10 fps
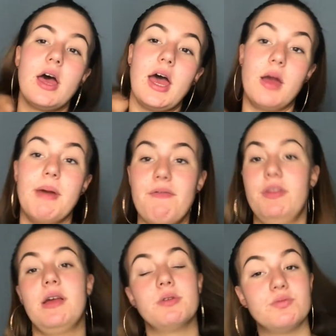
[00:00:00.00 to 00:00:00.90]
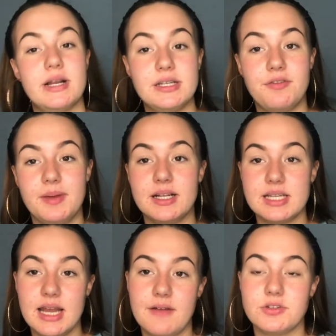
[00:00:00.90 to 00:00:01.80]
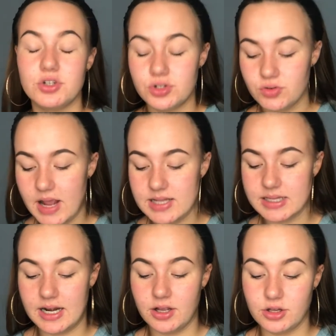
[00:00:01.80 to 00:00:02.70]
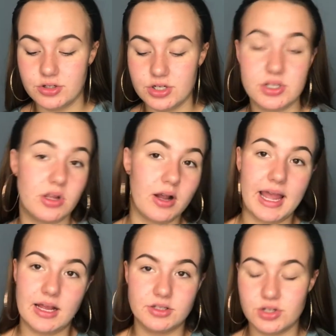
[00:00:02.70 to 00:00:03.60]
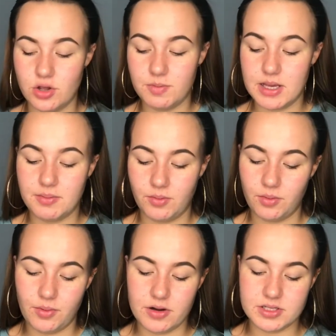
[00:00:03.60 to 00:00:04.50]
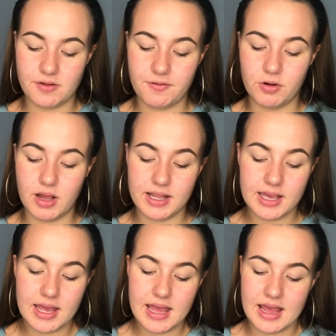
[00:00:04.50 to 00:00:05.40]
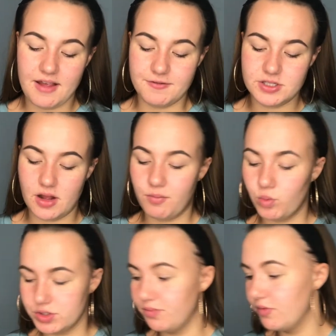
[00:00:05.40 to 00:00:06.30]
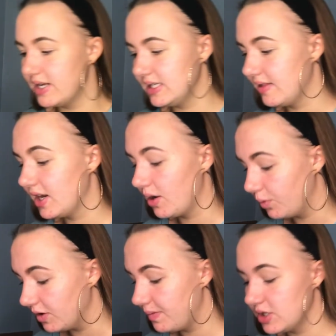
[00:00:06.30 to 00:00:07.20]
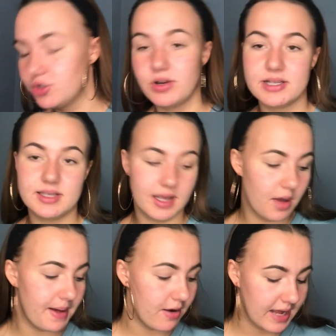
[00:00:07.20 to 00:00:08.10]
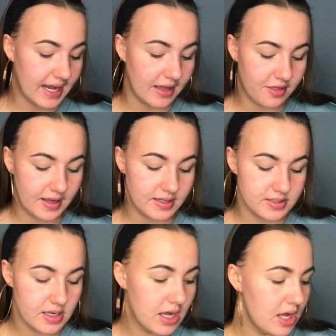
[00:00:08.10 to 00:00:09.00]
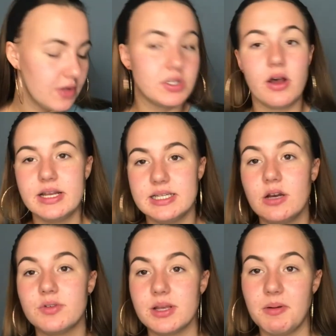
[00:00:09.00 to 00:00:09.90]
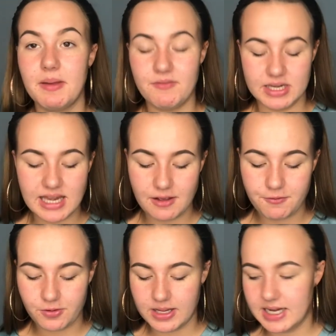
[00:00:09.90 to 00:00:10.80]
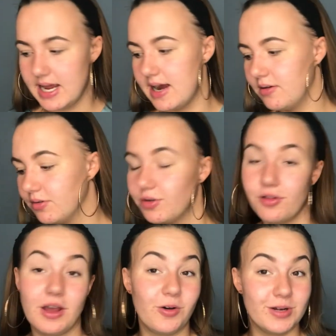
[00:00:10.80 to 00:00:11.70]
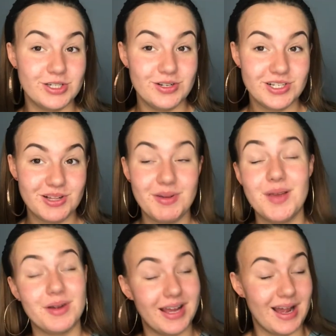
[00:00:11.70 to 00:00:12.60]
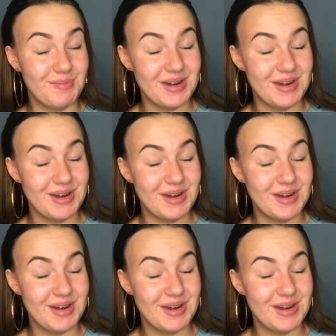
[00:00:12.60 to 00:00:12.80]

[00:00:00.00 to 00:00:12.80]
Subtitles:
everything was ready for me. I didn't have to stress, and I could just start getting to know people. Whereas I feel like if stuff wasn't ready, then I would have been stressing about getting things tidy. Obviously I'm a bit of a neat freak now, not that I always used to be, but I am